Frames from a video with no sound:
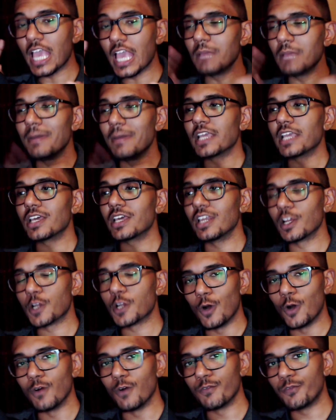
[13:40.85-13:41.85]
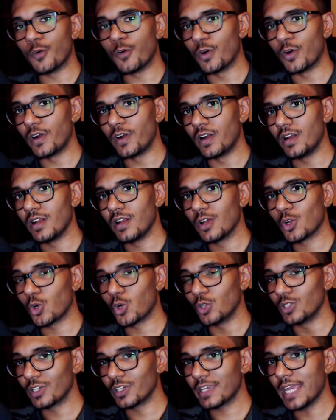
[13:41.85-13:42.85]
am i gonna go for
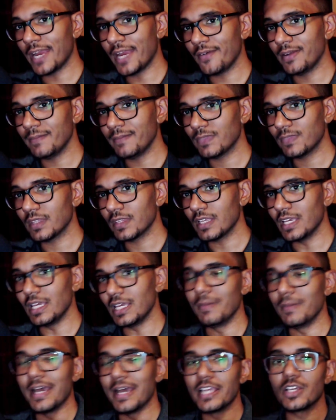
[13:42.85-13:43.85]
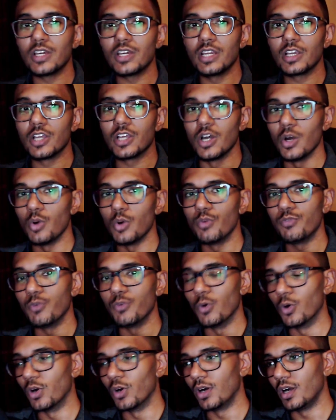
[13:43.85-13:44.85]
corner carry am i gonna go
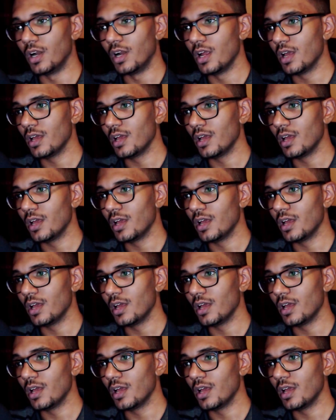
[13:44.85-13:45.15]
for